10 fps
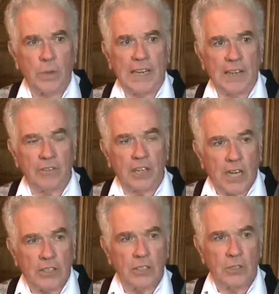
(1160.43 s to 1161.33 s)
We have
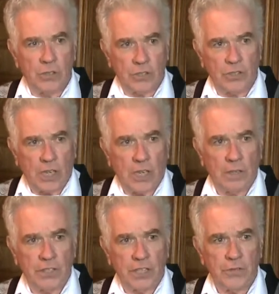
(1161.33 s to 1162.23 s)
got to
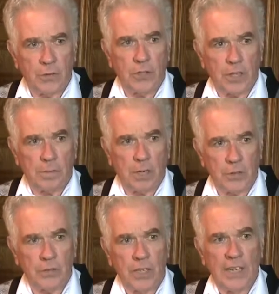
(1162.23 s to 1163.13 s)
resolve this foot and
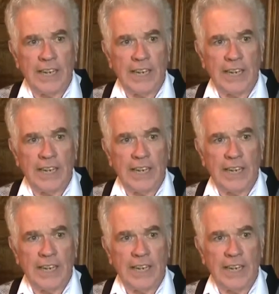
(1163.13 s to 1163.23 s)
mouth.